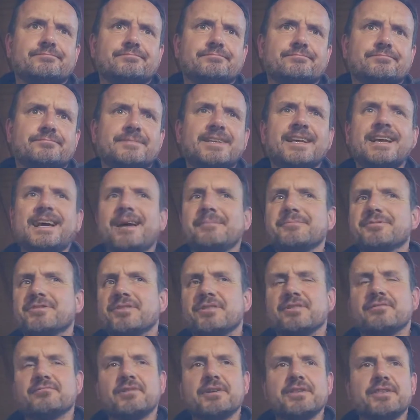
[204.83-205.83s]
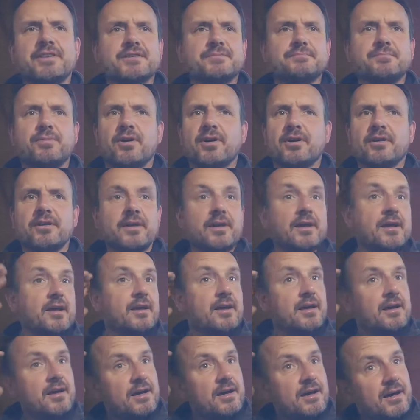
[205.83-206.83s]
yeah, I'm just going to read this part.
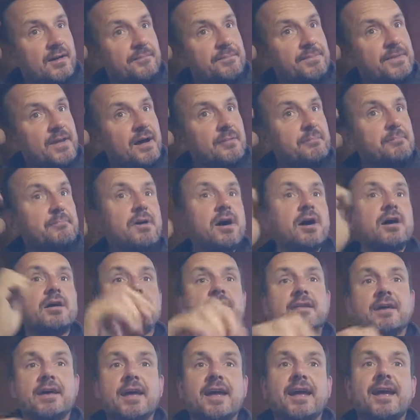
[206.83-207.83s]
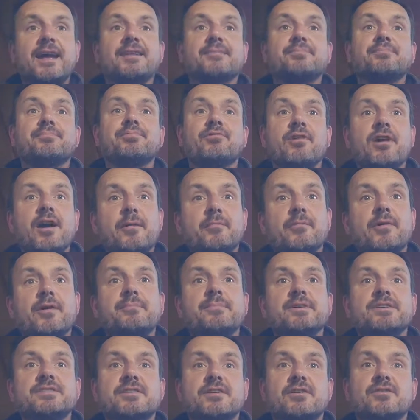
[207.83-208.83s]
Among the eight primary
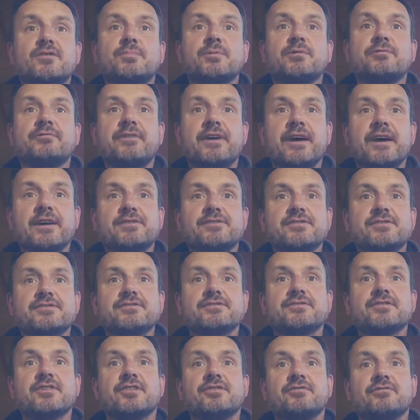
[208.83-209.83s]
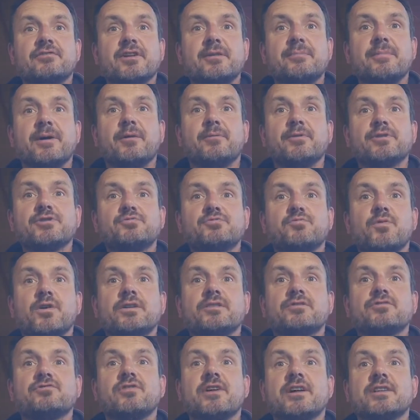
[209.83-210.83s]
mystical perfections, the three by which
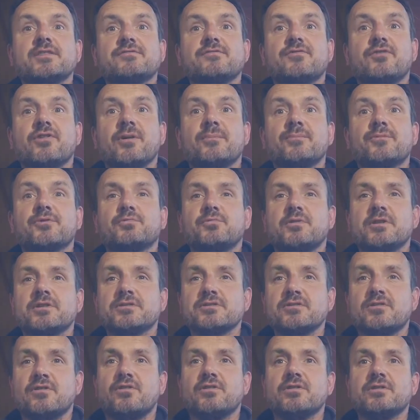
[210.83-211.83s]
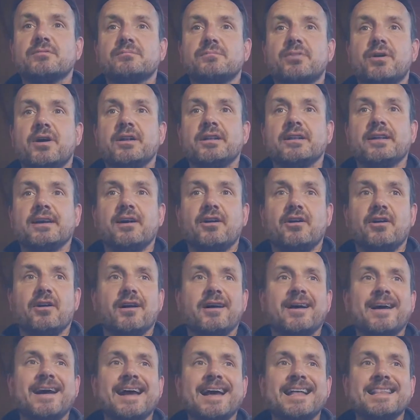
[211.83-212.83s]
one transforms one's own body
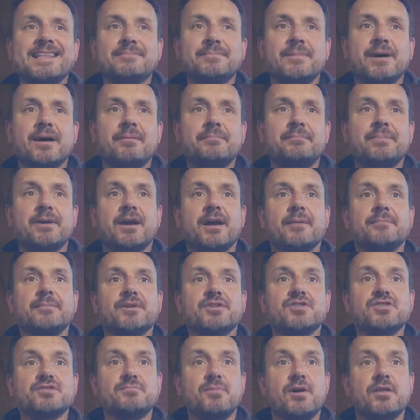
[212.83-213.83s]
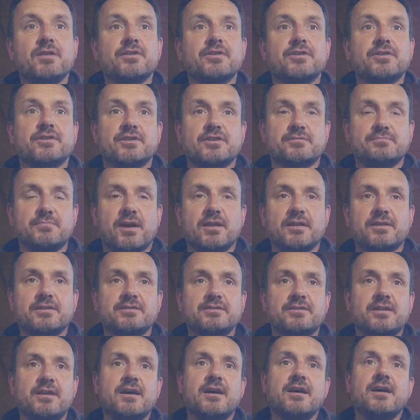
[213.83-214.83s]
are anima, becoming smaller than the
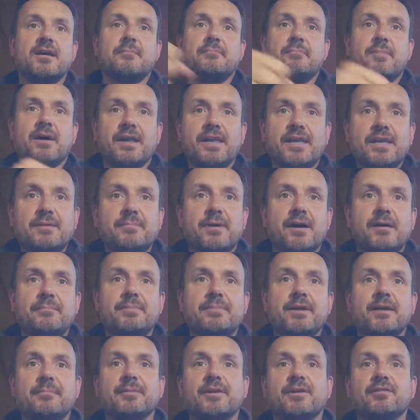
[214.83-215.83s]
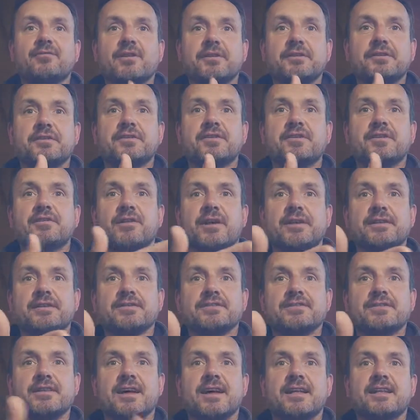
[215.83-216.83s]
smallest, mahima, becoming greater than the
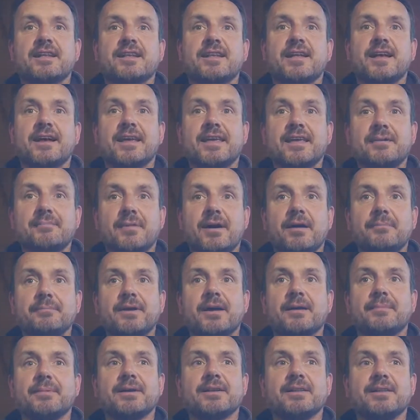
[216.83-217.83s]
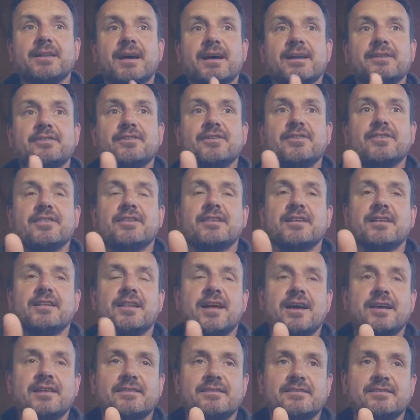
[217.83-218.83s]
greatest, and lagima, becoming lighter than the
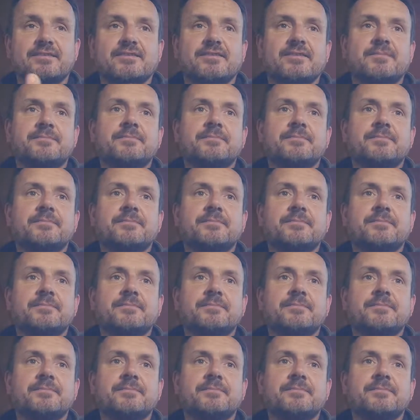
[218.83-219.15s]
lightest.